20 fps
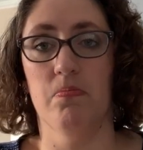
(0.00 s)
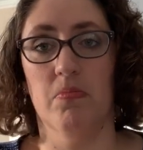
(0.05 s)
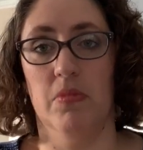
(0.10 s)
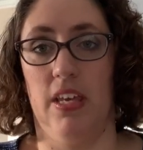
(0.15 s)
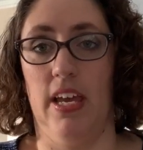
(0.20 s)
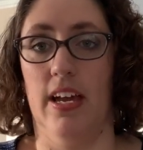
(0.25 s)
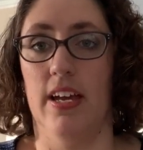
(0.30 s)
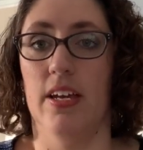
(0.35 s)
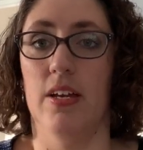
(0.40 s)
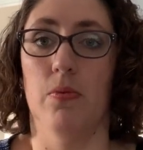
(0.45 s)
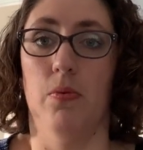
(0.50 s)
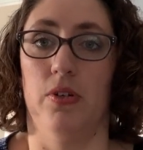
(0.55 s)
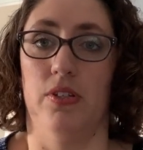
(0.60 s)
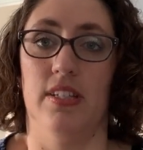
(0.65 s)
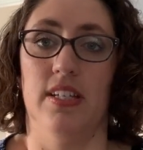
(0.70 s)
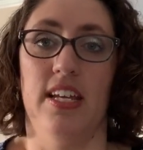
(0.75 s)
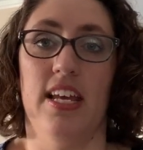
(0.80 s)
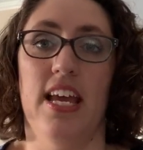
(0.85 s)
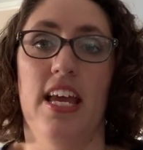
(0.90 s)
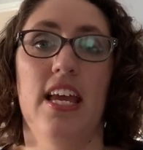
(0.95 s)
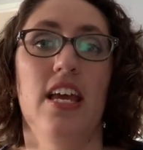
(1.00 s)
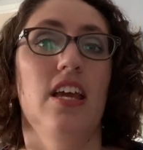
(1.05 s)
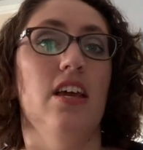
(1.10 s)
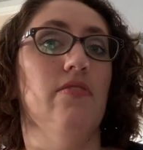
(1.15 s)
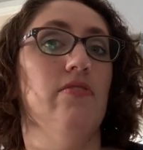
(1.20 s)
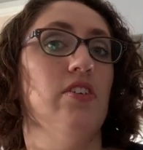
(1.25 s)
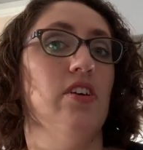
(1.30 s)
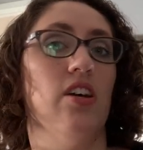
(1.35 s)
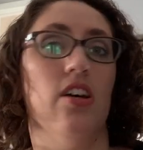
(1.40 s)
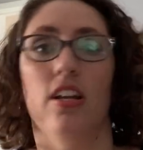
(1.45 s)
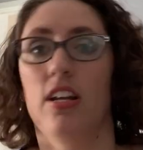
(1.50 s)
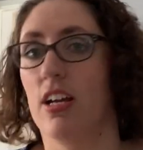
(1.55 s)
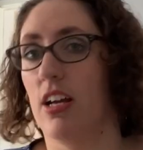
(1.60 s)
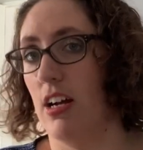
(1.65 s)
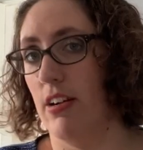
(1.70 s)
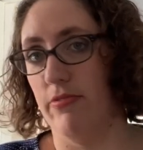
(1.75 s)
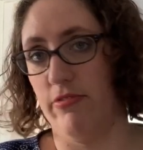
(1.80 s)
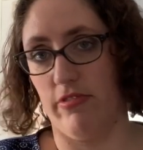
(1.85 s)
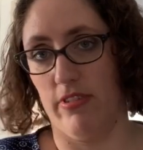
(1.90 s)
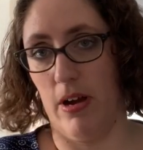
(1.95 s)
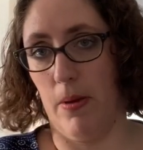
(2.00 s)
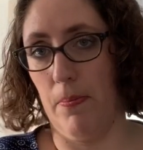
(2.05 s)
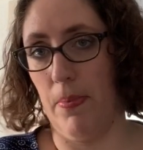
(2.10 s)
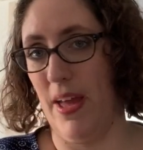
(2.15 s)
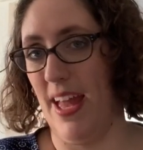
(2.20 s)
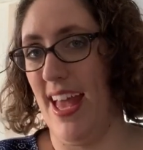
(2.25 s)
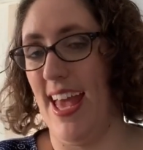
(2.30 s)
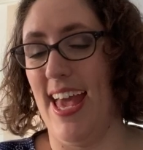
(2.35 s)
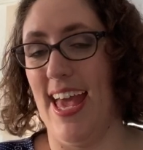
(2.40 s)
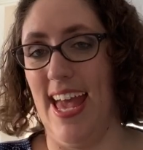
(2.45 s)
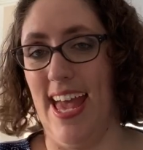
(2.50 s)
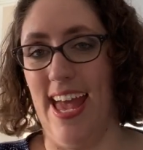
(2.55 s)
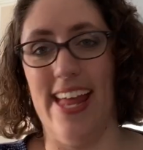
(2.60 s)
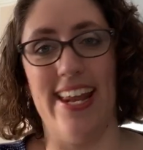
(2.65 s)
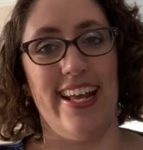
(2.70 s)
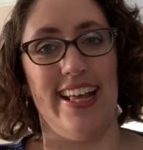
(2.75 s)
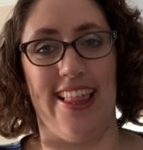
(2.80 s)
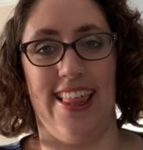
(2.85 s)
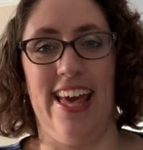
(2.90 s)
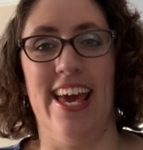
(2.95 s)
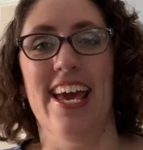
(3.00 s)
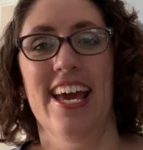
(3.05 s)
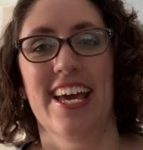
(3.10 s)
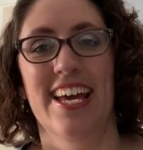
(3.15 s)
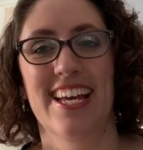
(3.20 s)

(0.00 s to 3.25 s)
It wasn't even going to cover up anything.